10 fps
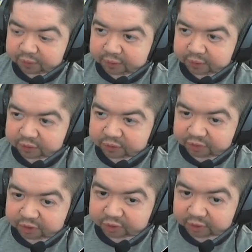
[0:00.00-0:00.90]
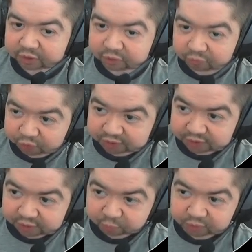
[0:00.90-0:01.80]
screenshot through
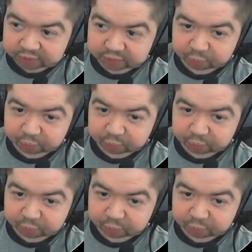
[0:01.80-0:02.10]
Steam's,